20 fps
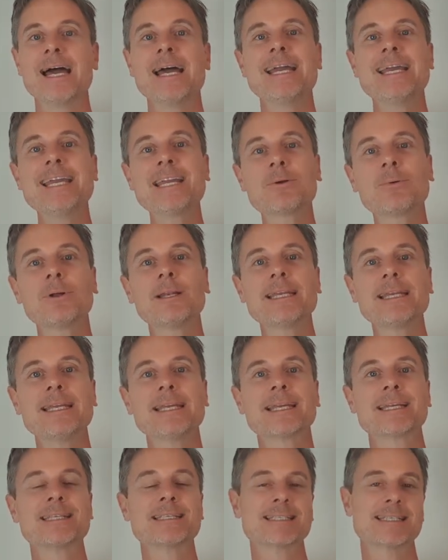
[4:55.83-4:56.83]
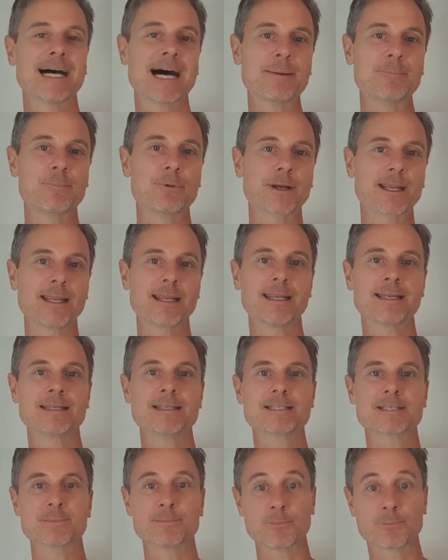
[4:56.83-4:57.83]
Equally, you can start bringing in
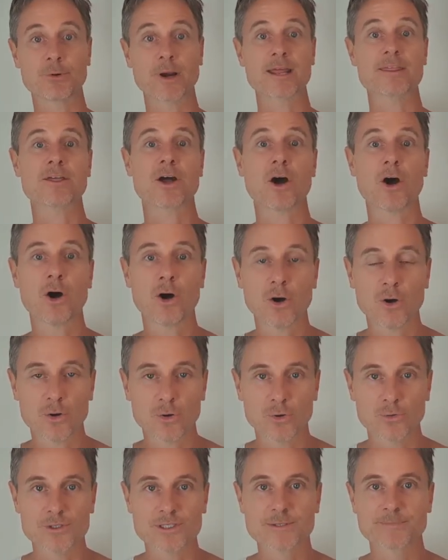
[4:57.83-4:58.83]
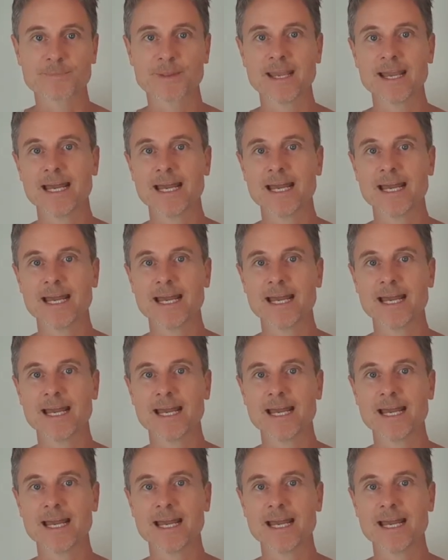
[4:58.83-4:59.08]
some breath holds.